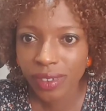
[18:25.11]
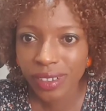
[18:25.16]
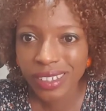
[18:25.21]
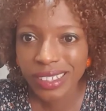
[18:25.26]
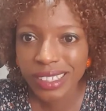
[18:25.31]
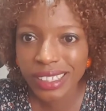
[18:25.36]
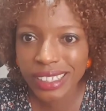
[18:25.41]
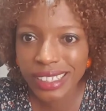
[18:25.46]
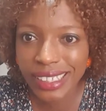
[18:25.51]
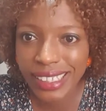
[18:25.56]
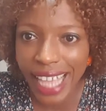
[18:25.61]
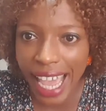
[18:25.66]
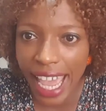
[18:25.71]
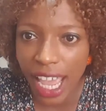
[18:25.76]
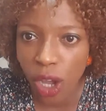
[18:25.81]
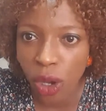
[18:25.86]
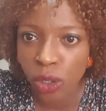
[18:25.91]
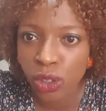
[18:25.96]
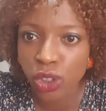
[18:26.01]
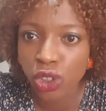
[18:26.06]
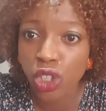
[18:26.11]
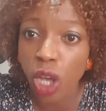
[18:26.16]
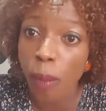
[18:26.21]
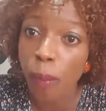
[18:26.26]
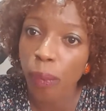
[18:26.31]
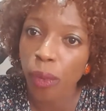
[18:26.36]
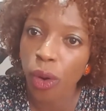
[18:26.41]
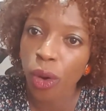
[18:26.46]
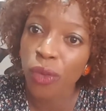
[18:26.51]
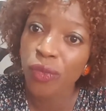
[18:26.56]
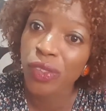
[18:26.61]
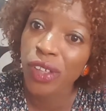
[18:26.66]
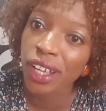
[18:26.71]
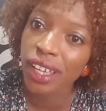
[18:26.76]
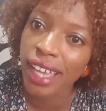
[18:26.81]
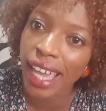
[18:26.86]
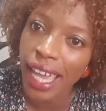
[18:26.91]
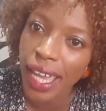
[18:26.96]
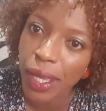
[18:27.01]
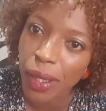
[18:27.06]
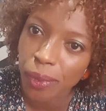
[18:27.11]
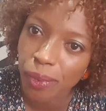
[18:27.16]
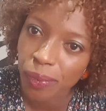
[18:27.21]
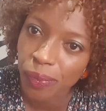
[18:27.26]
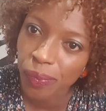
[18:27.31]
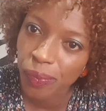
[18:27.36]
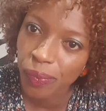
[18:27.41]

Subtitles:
Stay on top of the game.